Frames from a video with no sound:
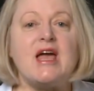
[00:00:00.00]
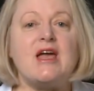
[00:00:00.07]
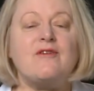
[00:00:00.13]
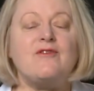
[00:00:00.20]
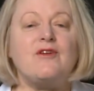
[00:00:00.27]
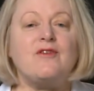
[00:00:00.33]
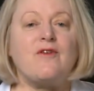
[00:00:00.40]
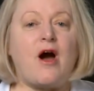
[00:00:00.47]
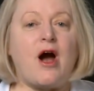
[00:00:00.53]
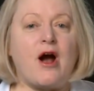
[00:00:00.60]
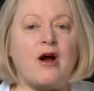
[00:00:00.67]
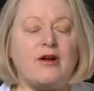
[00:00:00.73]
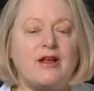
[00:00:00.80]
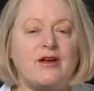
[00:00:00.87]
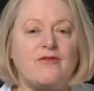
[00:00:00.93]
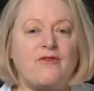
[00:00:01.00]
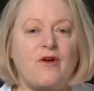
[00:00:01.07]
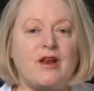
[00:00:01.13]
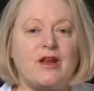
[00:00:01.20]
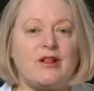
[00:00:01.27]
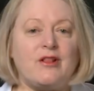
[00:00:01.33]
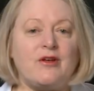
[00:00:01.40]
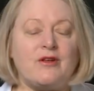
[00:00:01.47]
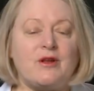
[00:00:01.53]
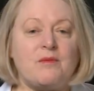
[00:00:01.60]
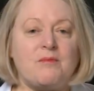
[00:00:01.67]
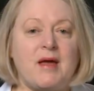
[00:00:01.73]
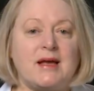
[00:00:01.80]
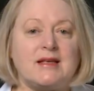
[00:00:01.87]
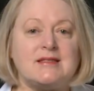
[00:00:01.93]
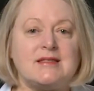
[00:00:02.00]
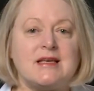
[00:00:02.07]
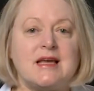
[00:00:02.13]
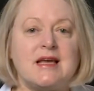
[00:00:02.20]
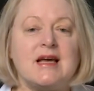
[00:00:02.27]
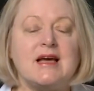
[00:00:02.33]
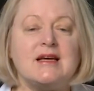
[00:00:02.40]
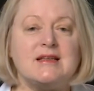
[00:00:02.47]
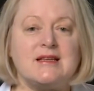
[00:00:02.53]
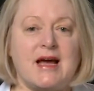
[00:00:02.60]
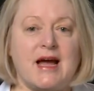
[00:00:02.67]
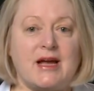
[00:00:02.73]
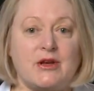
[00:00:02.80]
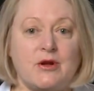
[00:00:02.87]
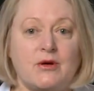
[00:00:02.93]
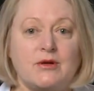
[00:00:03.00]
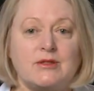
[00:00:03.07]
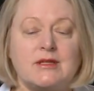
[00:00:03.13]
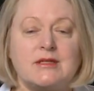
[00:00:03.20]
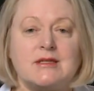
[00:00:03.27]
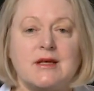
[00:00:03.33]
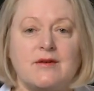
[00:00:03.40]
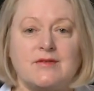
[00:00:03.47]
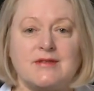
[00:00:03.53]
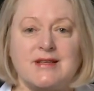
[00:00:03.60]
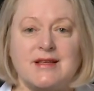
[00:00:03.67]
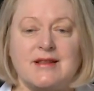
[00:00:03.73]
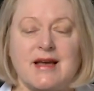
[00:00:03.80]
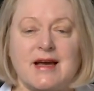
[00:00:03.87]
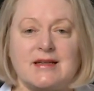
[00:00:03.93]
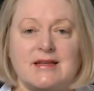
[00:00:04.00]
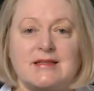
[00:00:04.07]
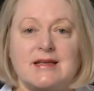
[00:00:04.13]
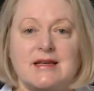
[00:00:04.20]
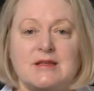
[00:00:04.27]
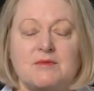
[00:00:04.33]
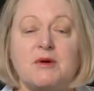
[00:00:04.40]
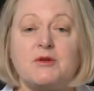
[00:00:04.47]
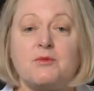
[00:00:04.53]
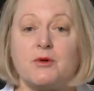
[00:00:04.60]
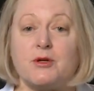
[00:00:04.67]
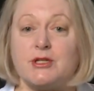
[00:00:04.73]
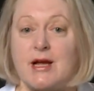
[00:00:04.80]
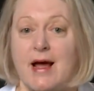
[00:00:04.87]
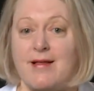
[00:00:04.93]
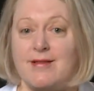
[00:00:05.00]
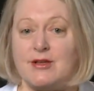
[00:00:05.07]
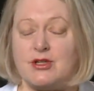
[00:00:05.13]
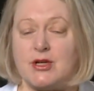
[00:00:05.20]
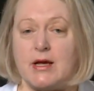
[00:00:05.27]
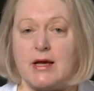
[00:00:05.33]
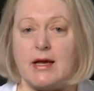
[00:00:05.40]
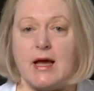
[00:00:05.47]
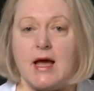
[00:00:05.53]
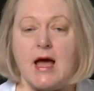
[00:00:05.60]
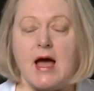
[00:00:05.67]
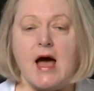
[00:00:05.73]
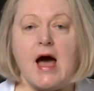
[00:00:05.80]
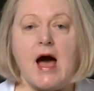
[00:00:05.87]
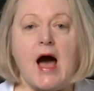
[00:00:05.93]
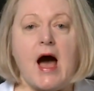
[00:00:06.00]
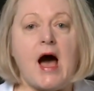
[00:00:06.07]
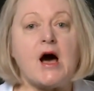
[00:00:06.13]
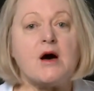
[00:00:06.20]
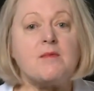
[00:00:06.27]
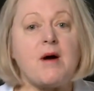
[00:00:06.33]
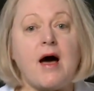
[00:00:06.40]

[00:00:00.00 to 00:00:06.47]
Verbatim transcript: if you've already avoided gluten, it makes the diagnosis of celiac disease much more challenging. Um,